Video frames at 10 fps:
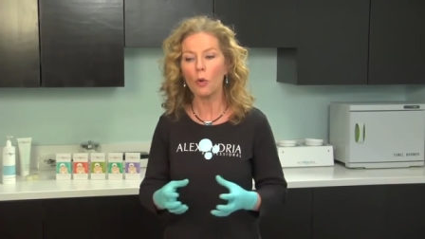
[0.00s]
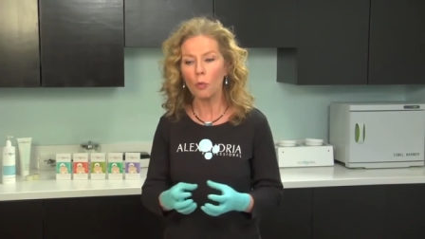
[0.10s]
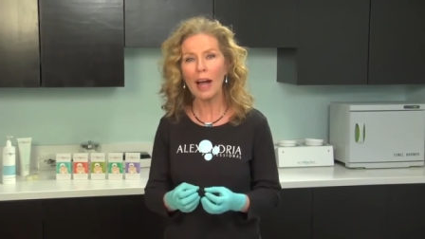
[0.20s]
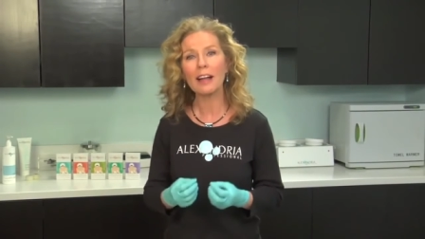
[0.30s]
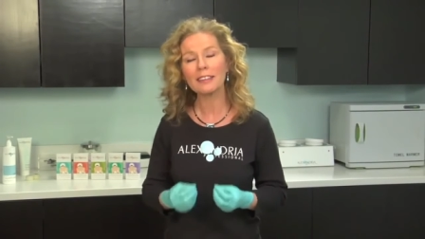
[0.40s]

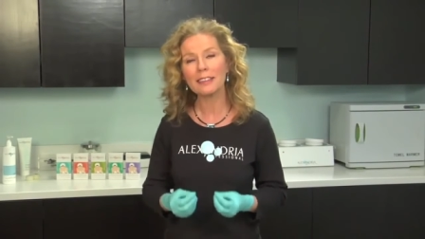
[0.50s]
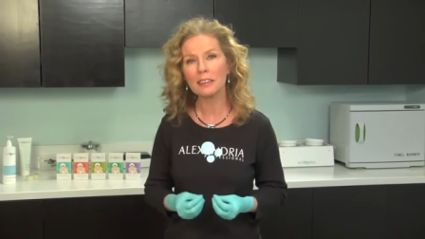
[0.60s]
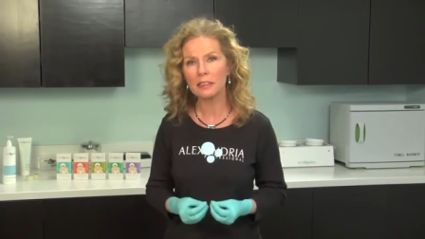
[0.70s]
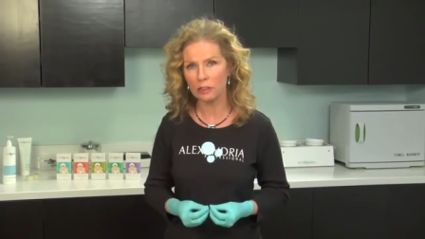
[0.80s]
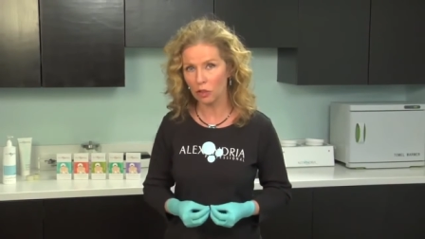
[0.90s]
while
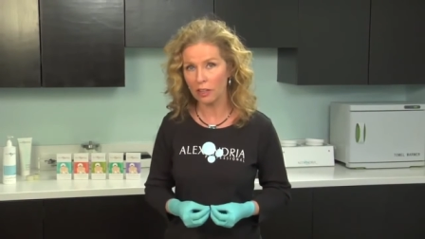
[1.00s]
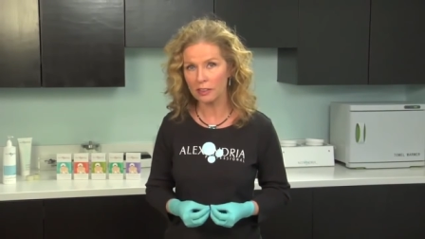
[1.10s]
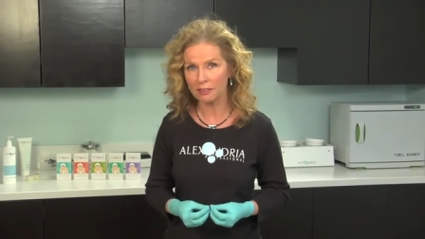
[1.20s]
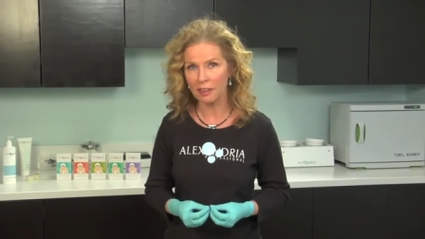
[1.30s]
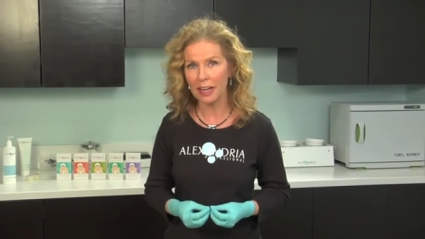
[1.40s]
still
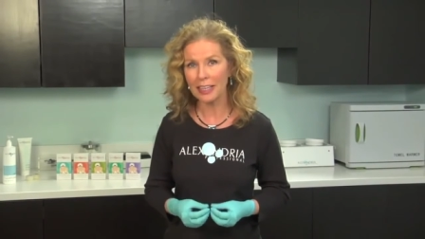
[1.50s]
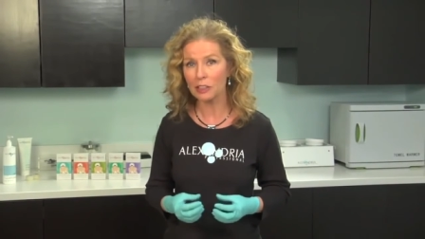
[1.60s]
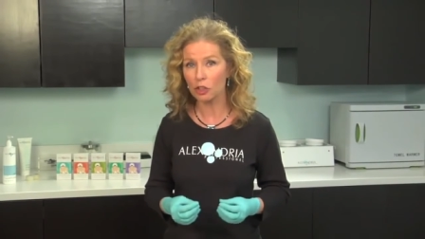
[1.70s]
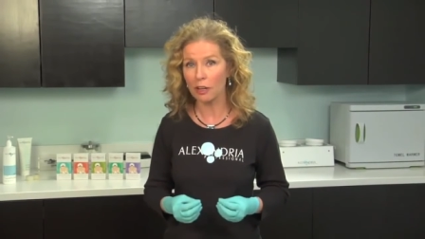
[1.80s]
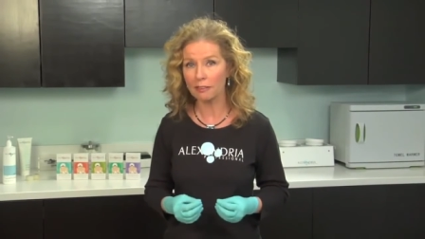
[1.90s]
detoxifying and
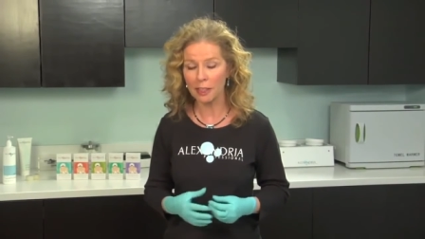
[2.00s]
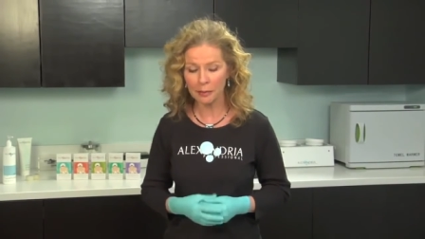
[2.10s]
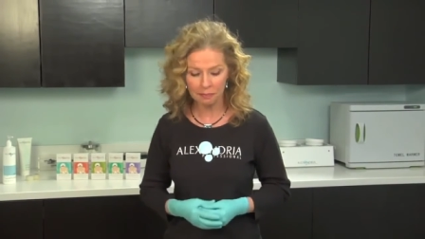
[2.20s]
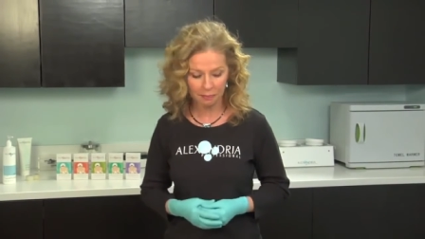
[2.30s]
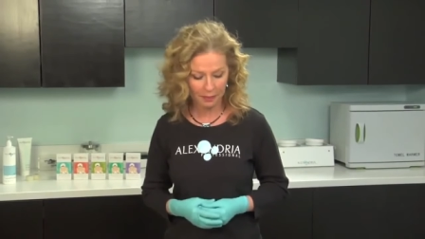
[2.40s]
softening.